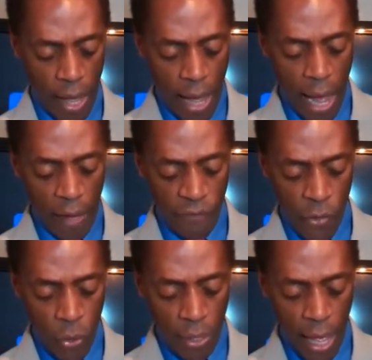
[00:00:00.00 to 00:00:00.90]
I
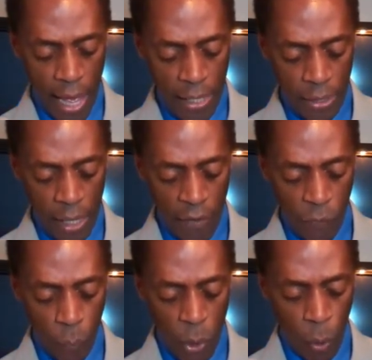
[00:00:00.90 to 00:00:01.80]
felt as if
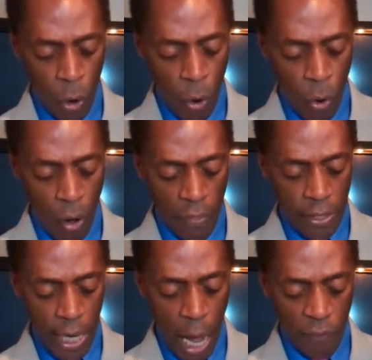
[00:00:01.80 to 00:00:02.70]
we were on the
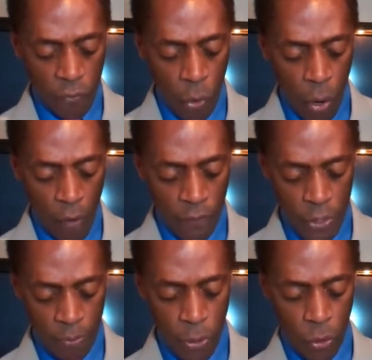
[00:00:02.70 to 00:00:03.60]
top floor of this
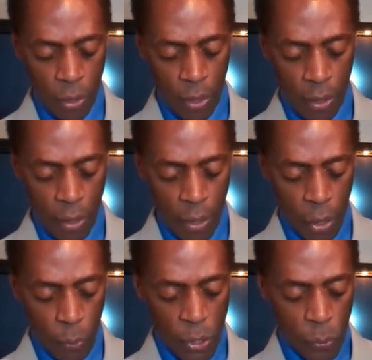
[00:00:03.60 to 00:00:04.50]
building,
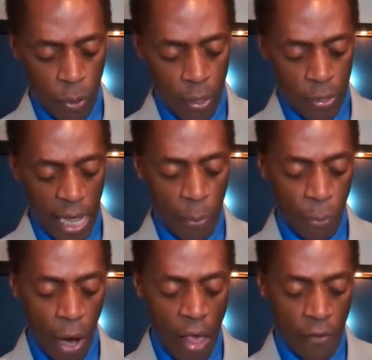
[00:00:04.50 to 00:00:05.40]
which was a
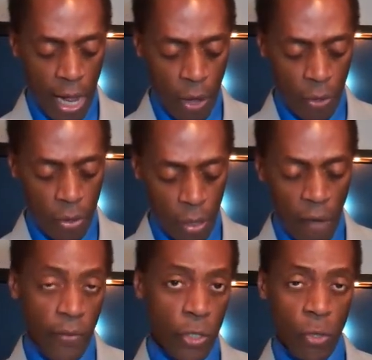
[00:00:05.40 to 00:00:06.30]
private house
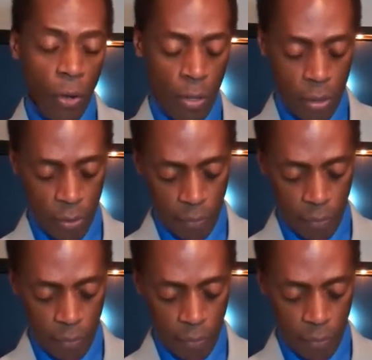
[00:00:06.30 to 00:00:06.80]
of the sort.